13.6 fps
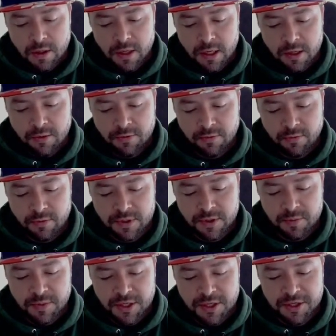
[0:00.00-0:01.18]
Aerith
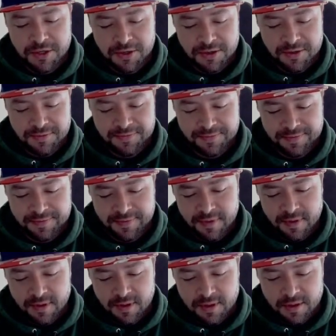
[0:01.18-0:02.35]
Rescue Mission,
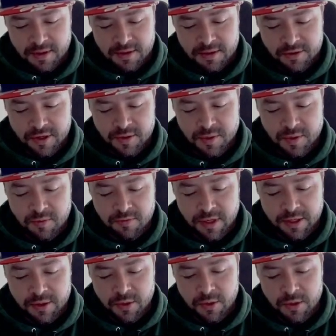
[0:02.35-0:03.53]
Dreams of
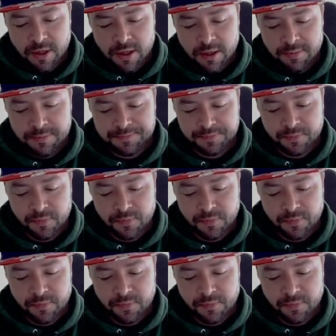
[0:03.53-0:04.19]
Laguna,